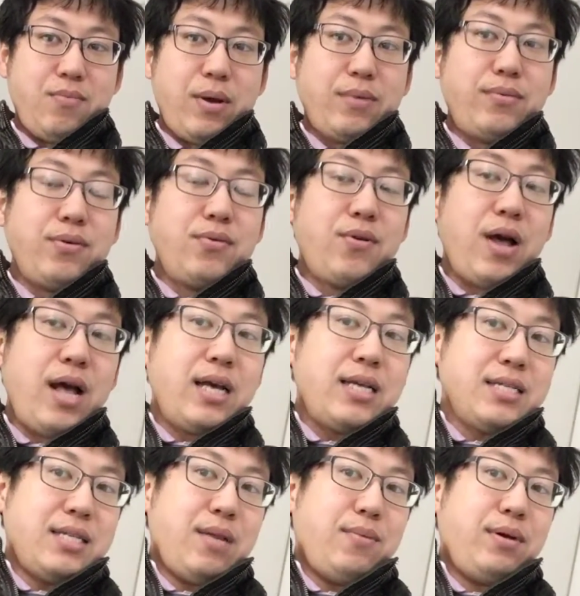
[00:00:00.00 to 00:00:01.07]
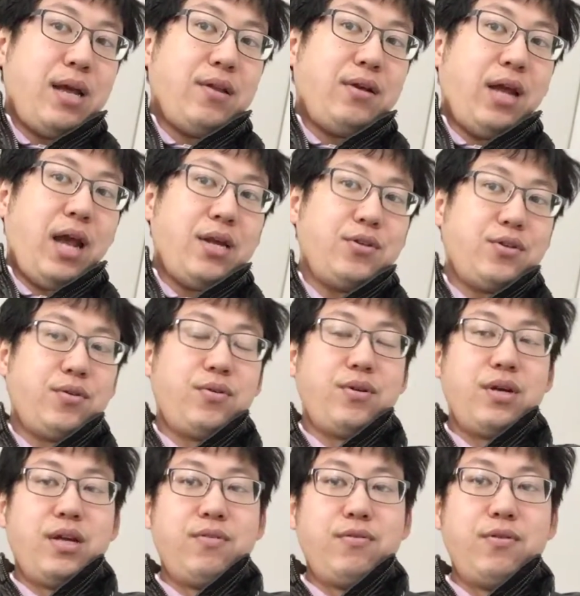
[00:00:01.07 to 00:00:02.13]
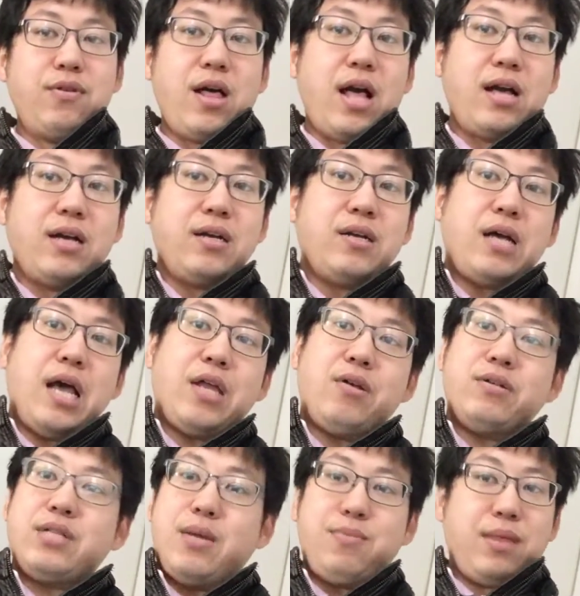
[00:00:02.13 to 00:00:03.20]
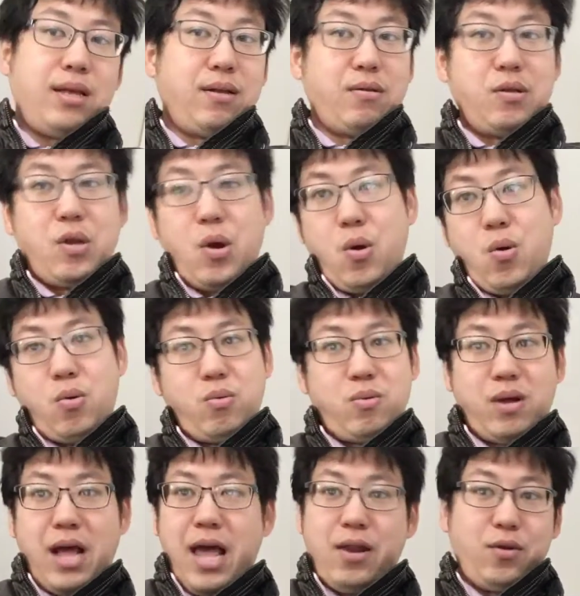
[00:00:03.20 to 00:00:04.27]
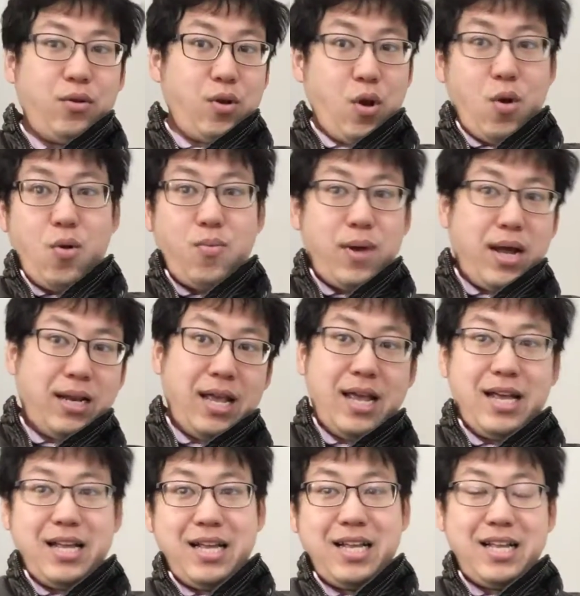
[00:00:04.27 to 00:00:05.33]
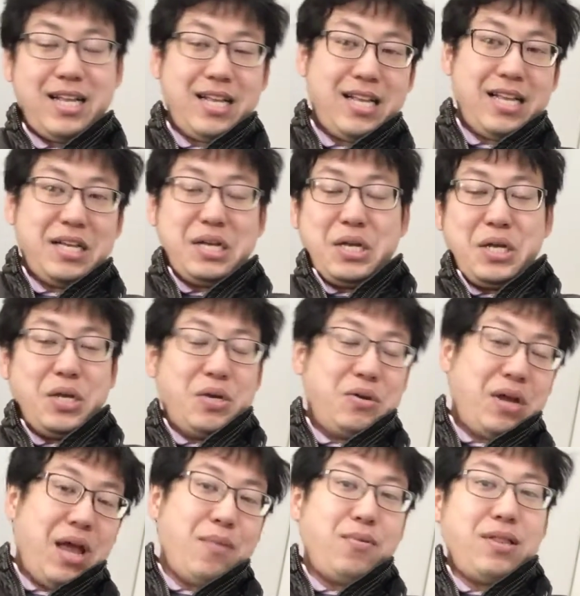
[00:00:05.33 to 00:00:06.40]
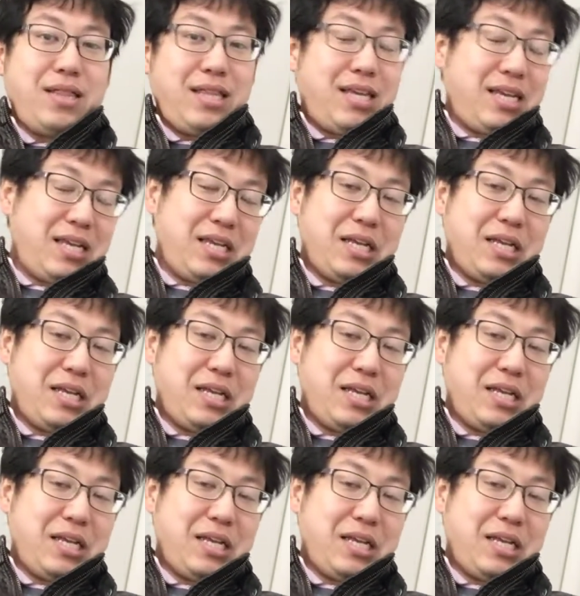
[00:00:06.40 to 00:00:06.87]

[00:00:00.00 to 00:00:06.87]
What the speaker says: But if you learn Islamic education, if you learn, I know something, you know, I don't know, but yeah, everything.